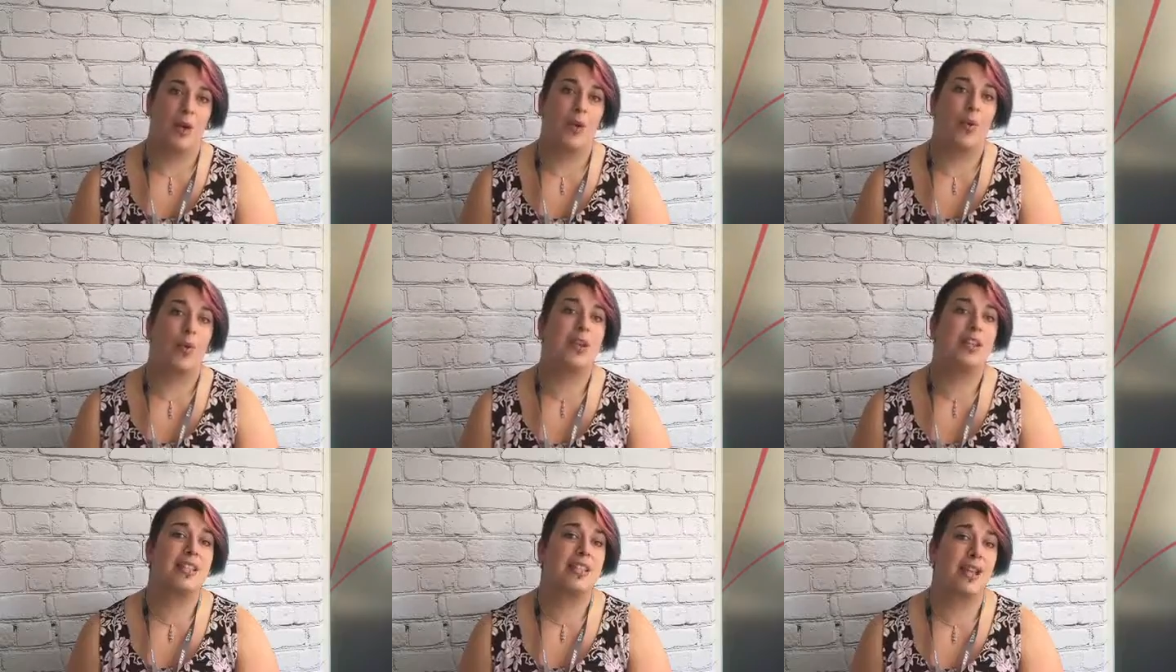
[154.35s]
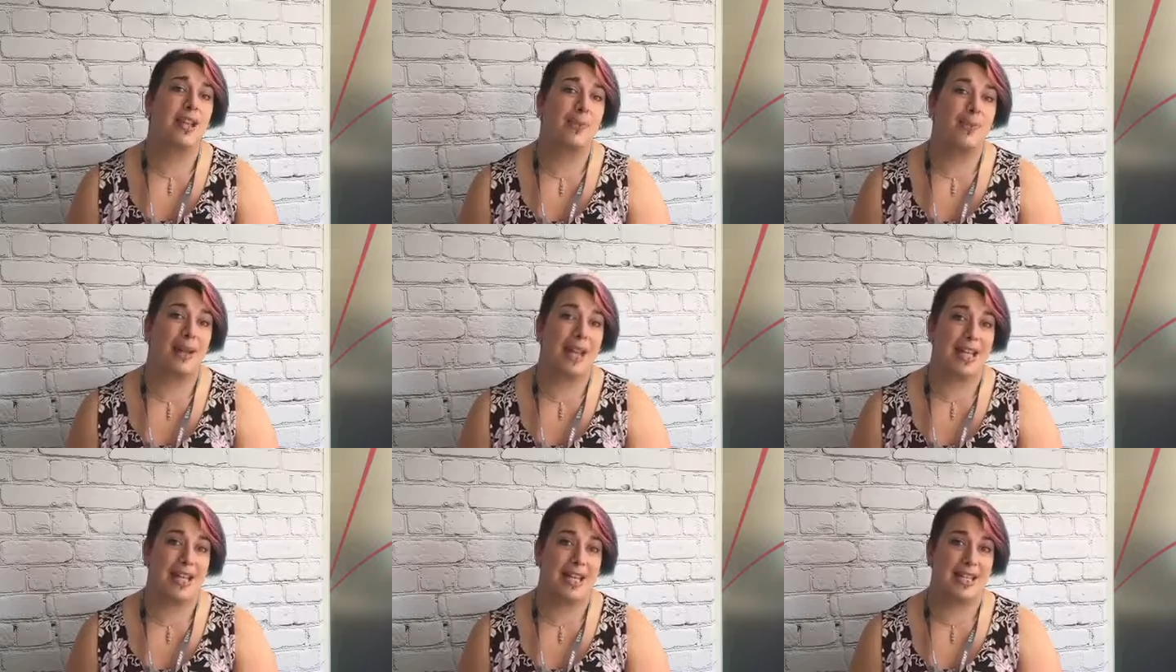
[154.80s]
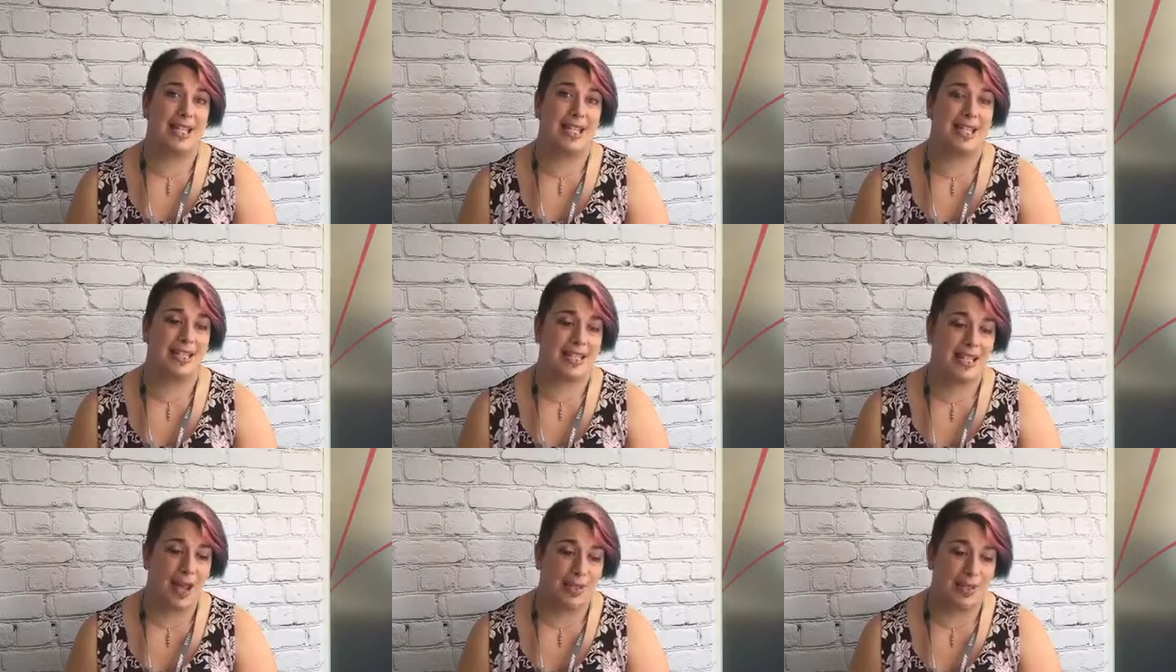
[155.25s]
Once the complaint is
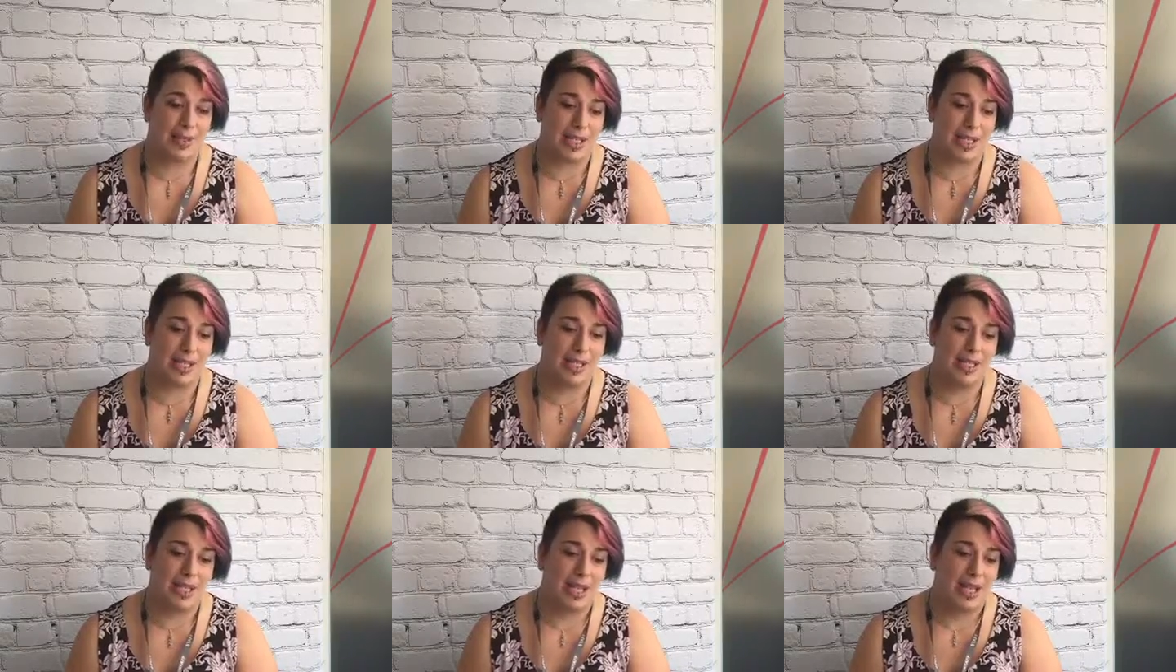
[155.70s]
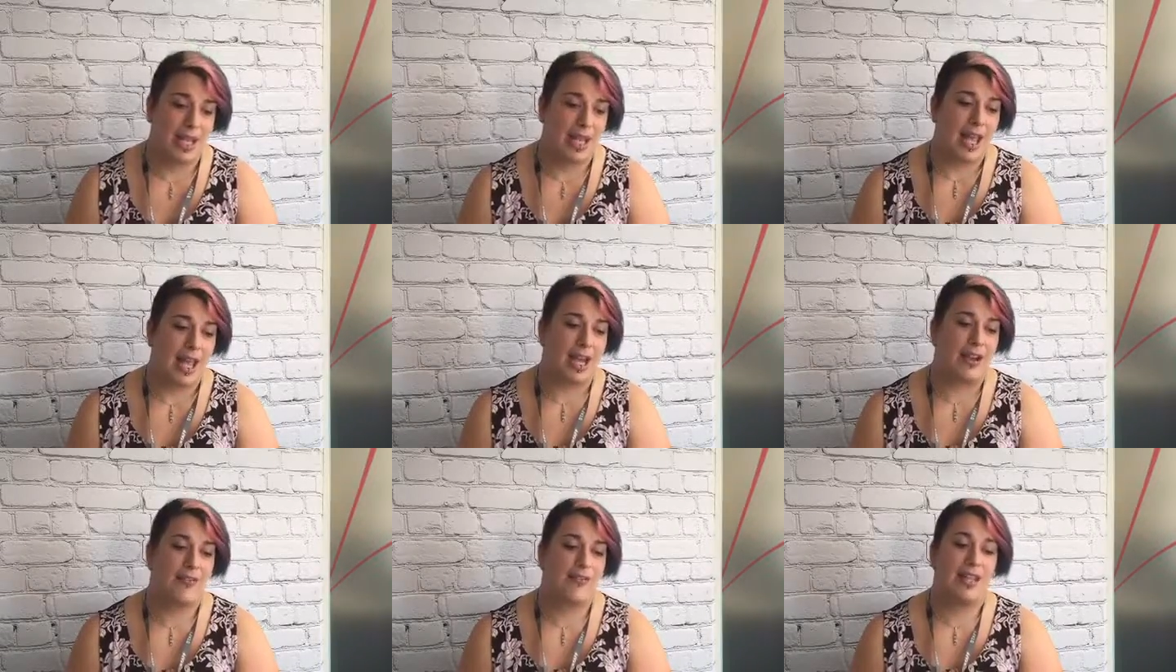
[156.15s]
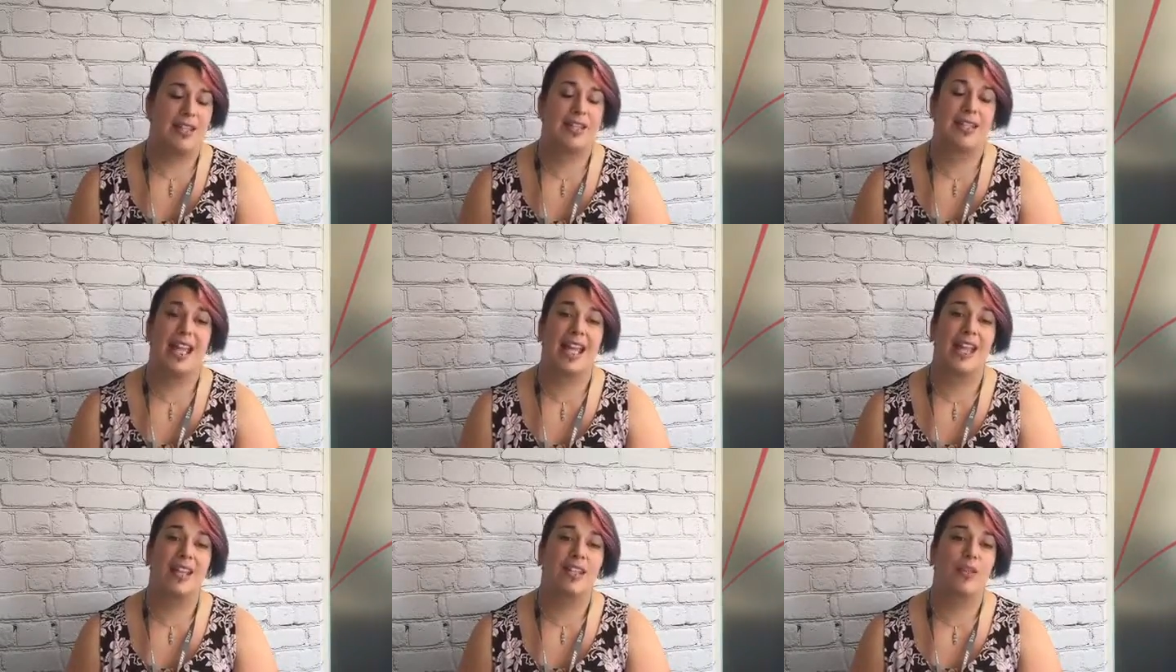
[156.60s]
accepted, an
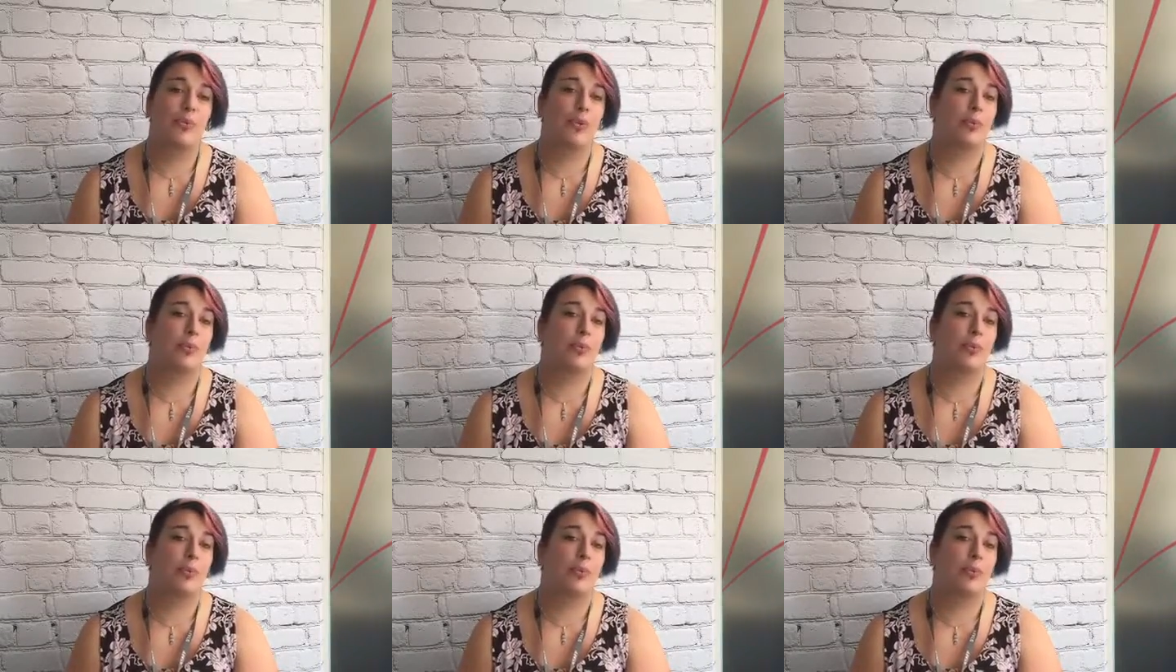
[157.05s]
investigator